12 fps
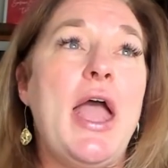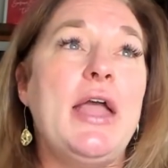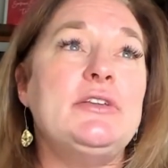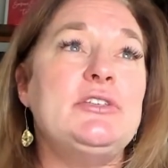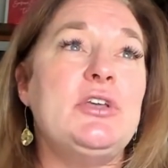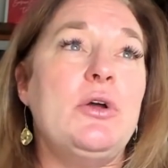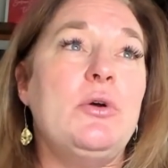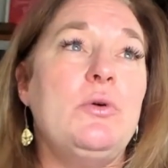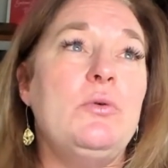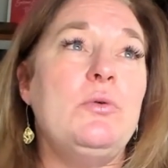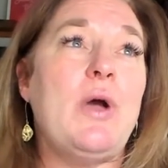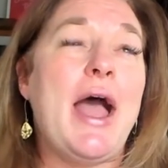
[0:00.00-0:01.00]
And
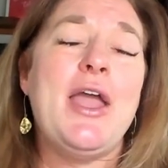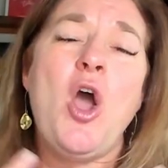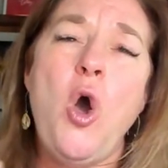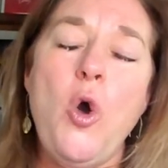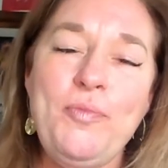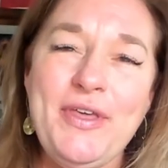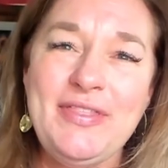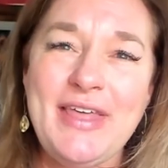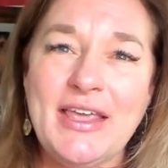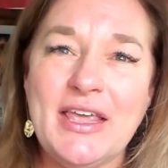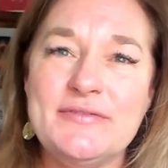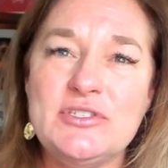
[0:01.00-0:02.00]
so I hope that
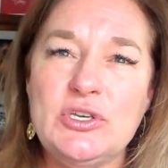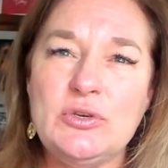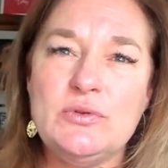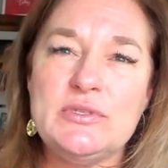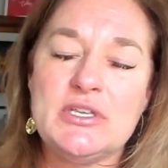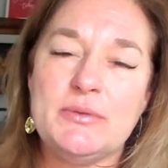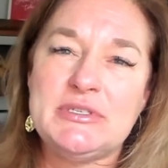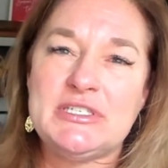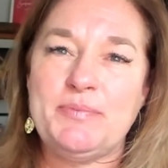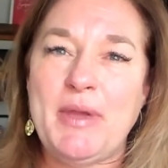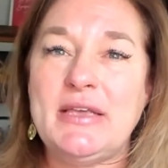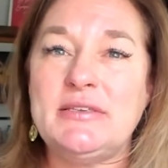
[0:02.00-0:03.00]
that gives you some
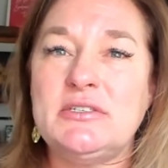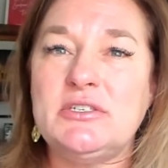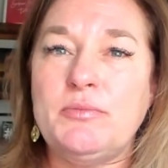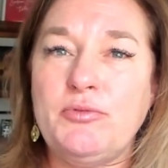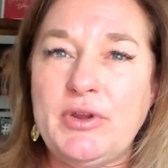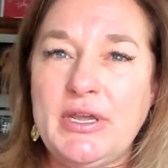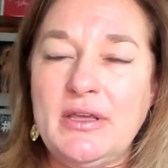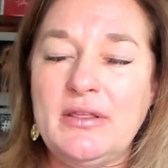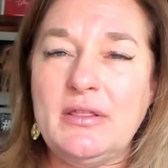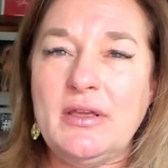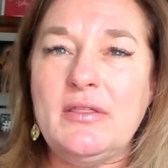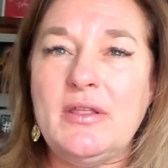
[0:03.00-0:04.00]
space to
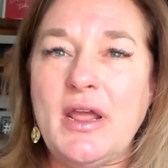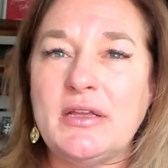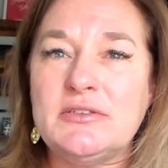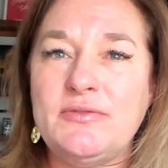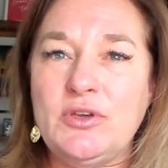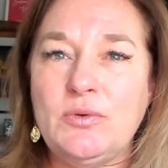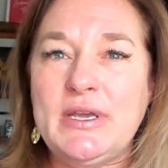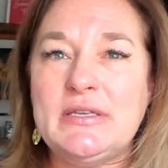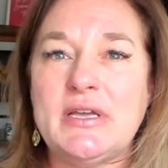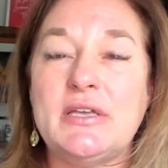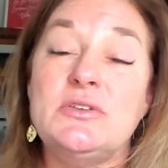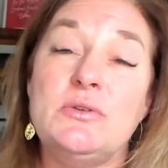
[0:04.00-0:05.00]
breathe in the next few
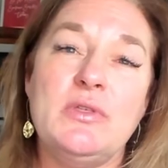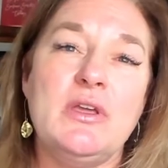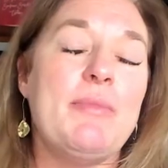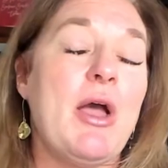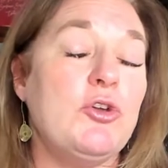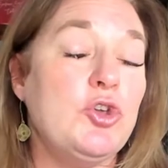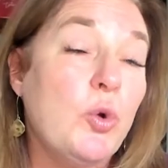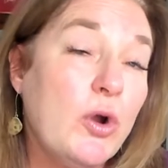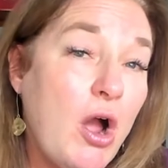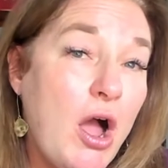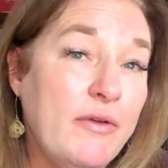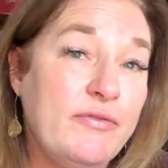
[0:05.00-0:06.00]
weeks as you think about
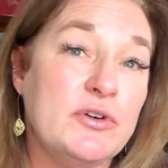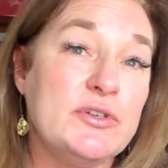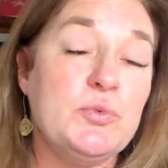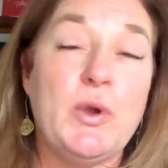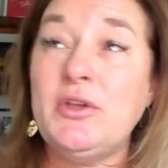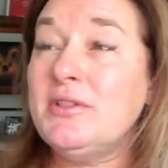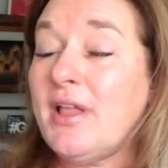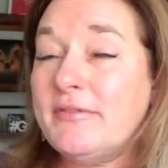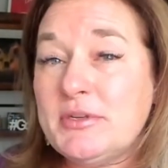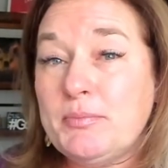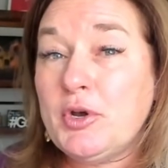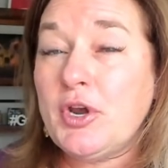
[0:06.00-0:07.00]
your offers, what you'd
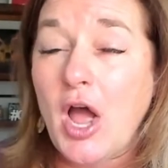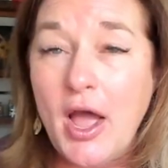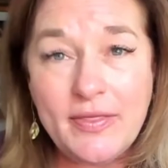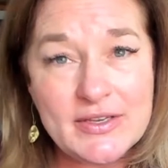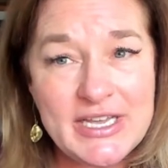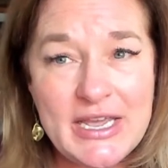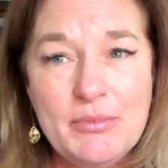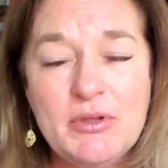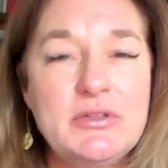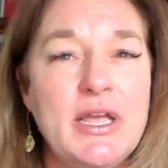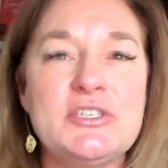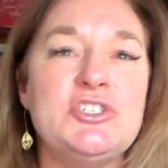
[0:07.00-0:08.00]
love to put on the
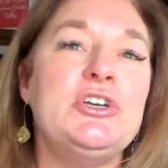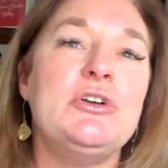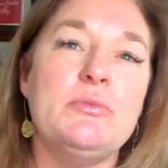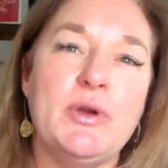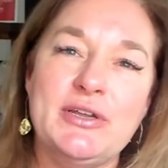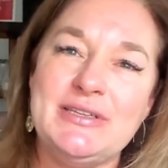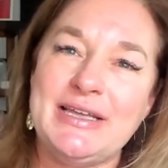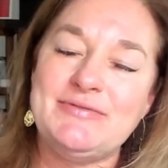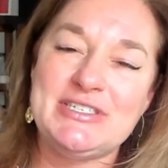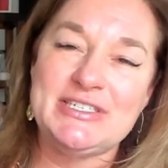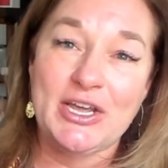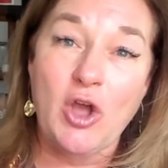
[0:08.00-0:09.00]
table next year, what you'd like
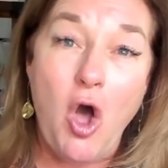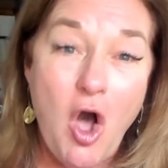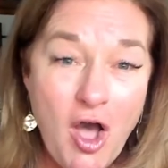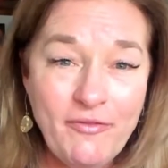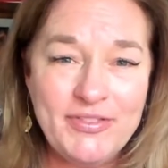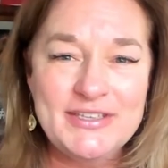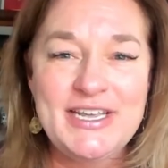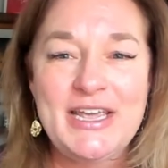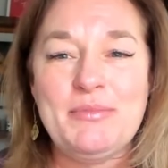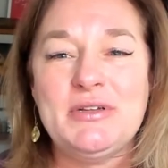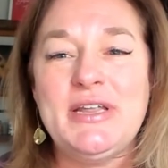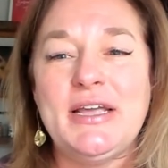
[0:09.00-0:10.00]
to take off the
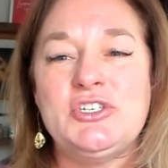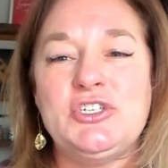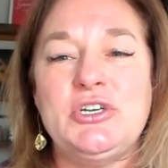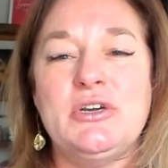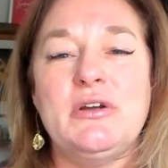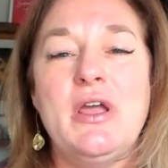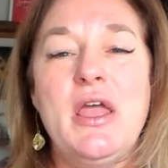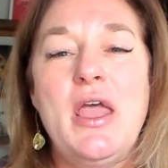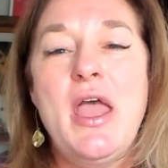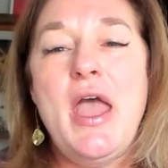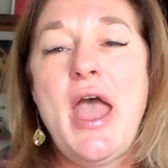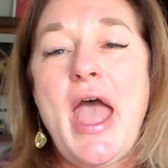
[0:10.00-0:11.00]
table next year,
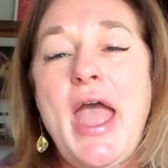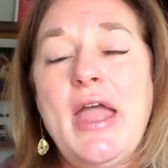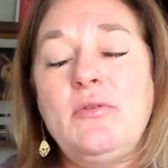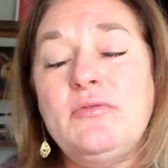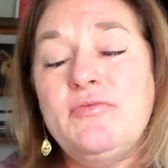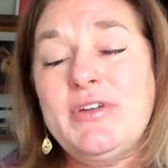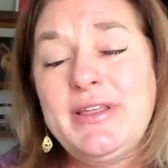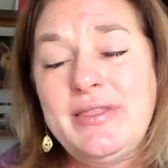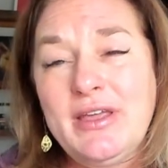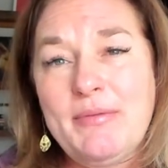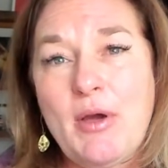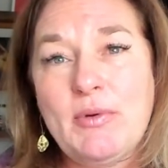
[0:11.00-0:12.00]
and really
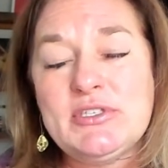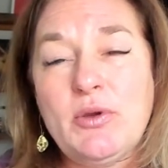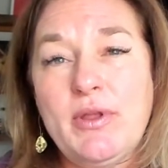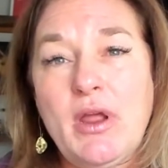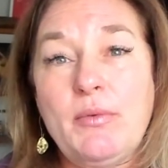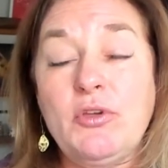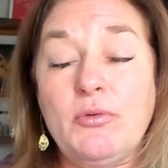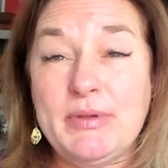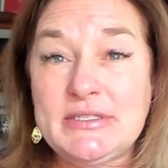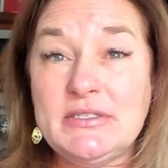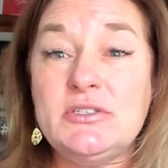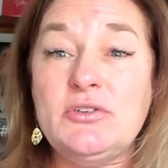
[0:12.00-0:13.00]
think about what's going on
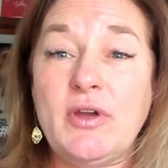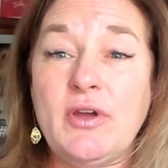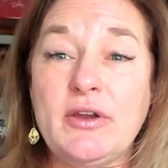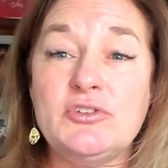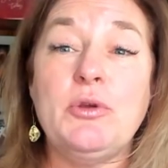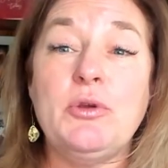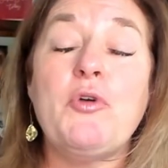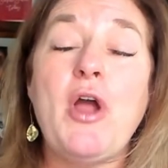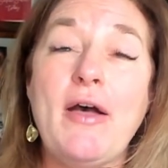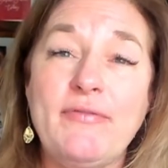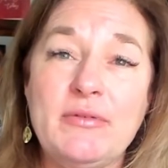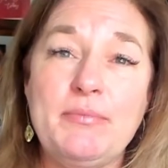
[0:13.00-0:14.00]
business, your energy, your
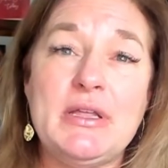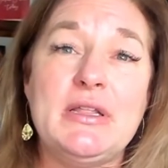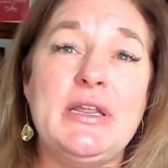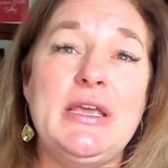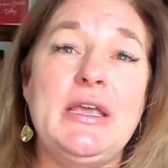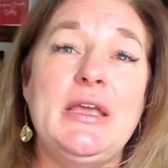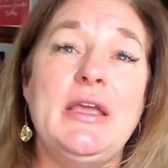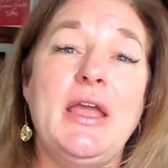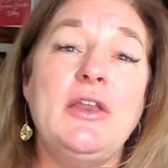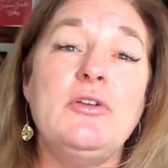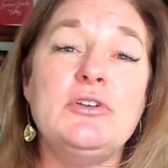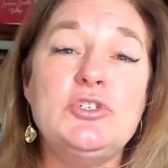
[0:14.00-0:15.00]
profitability,
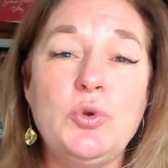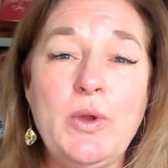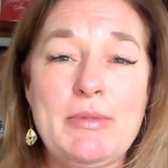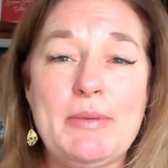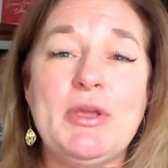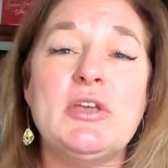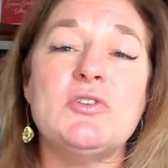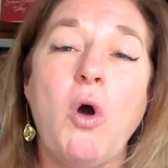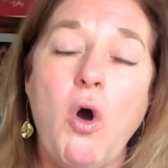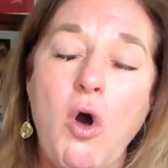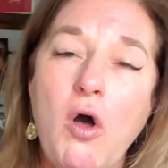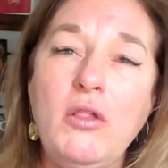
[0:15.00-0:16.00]
and your enjoyment, because
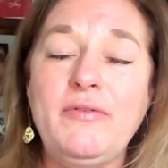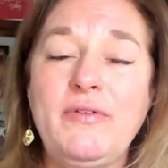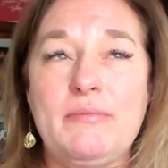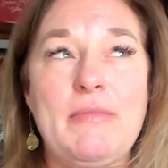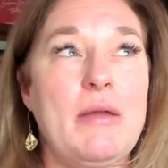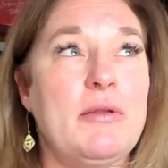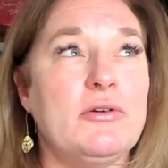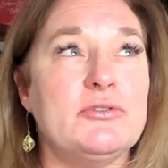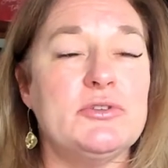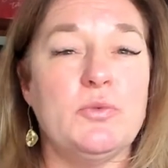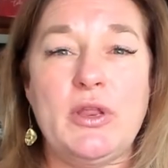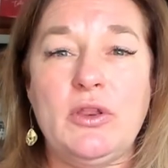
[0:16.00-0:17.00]
all of it
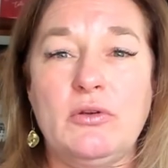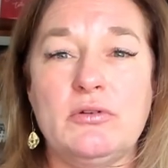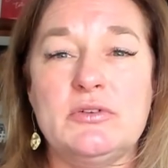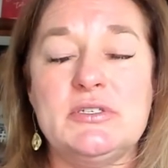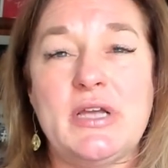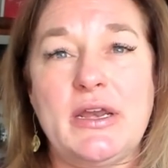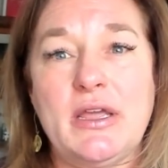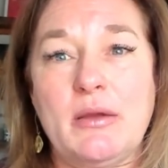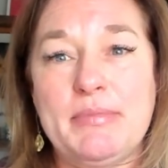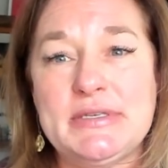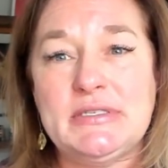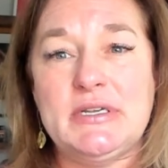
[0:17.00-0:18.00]
matters when you're designing a
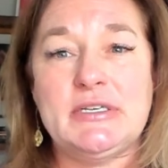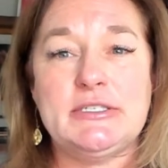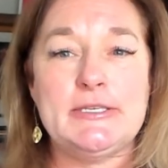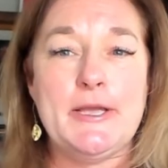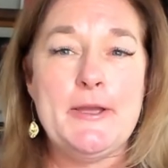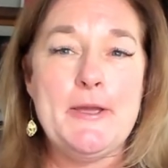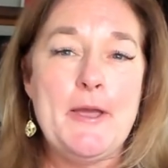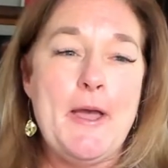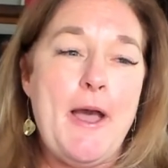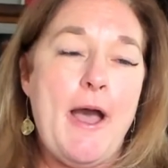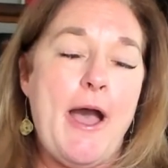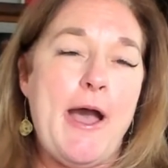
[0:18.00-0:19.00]
business,
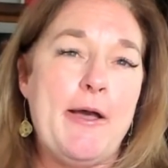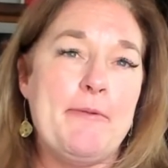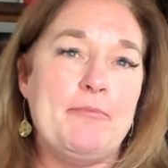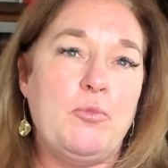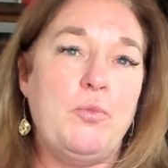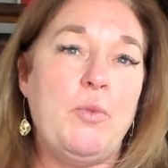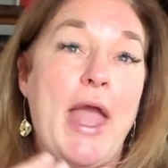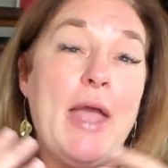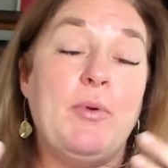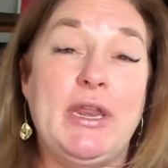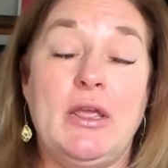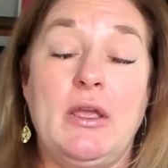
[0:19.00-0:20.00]

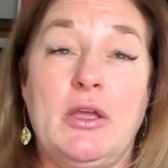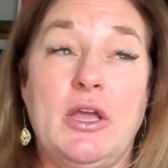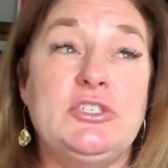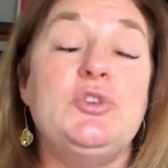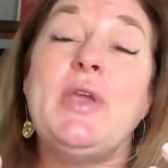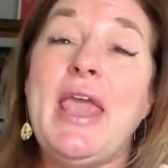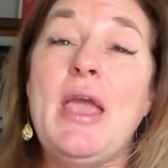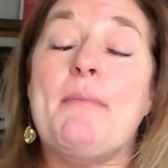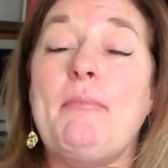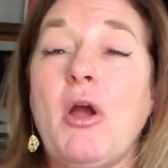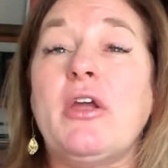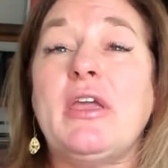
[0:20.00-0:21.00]
because you
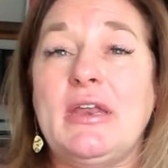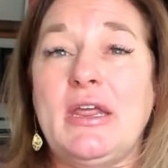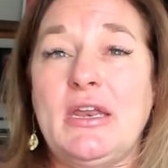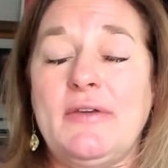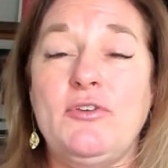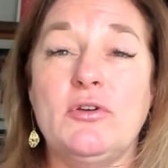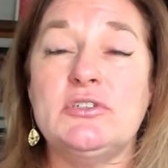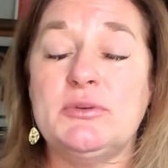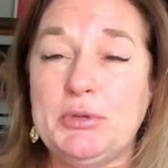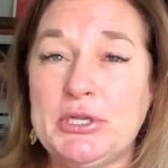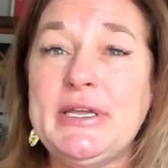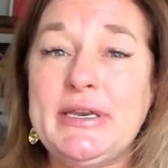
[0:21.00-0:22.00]
can't market it if you're
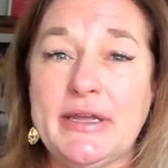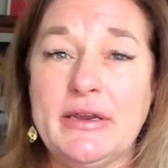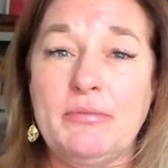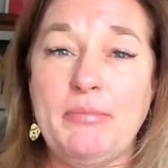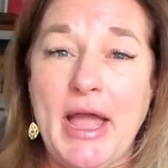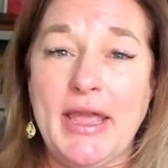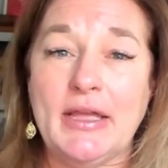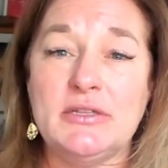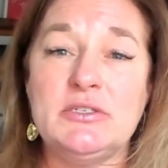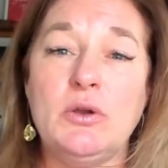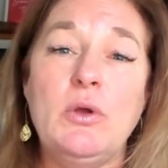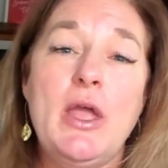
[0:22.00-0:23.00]
depleted by
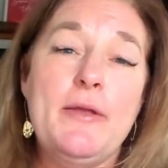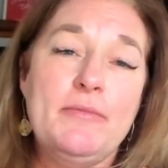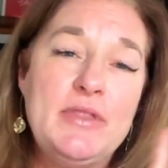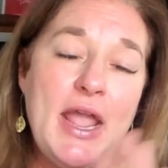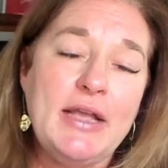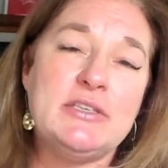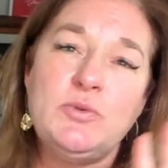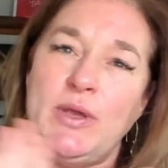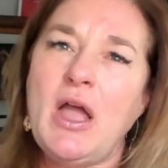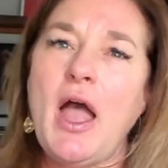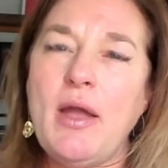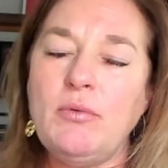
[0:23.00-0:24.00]
it. So next
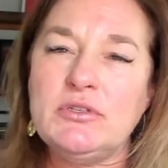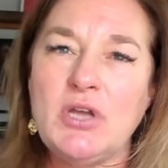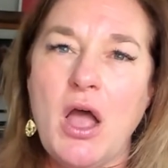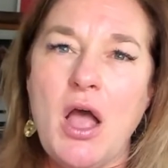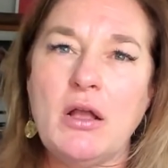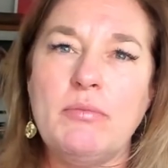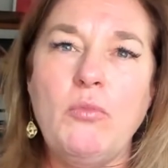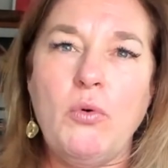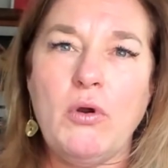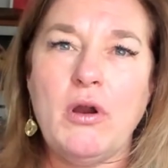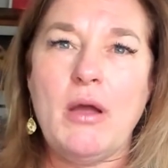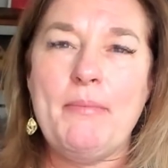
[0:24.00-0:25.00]
week, I will talk
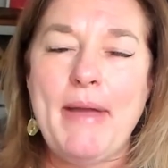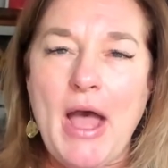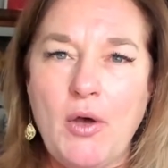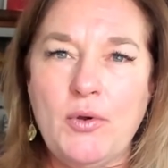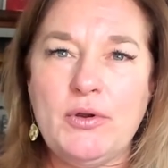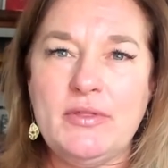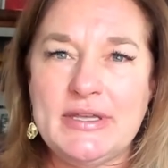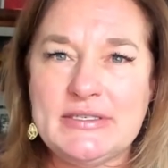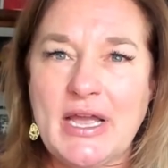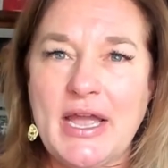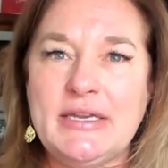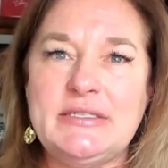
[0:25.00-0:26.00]
more about
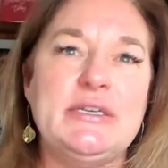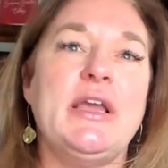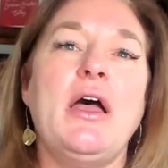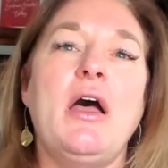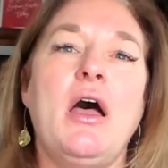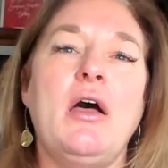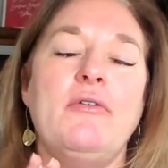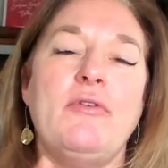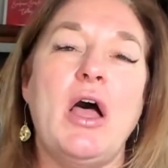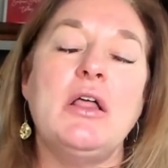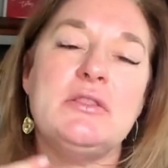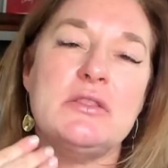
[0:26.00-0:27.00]
this idea of
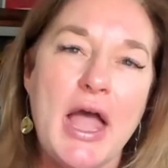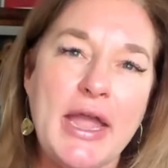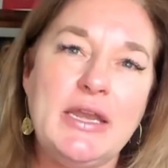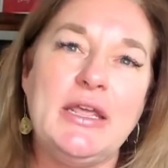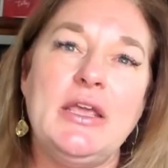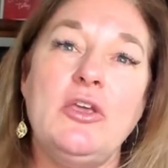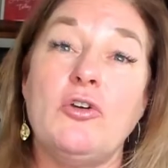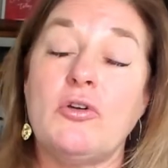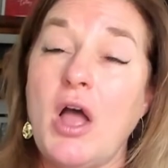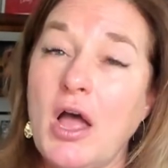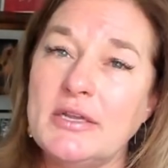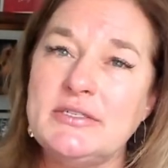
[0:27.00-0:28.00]
aligning your
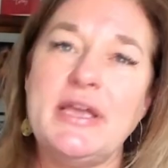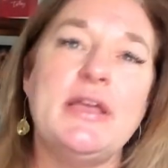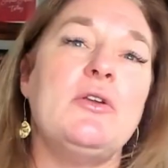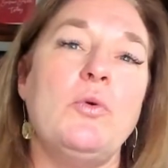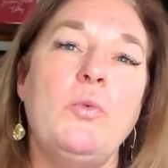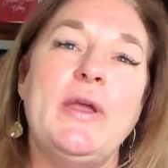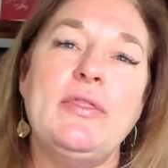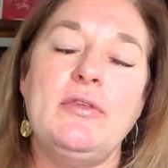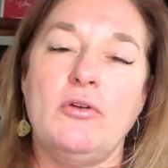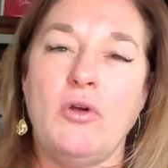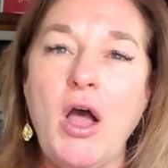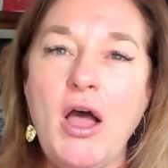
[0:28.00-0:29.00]
content
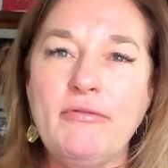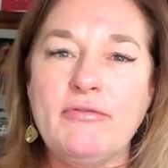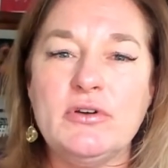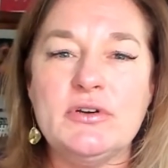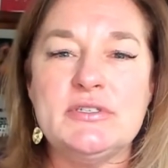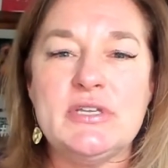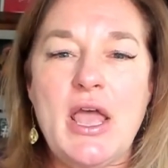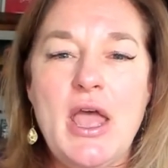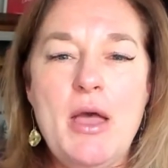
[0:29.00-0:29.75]
with your offers.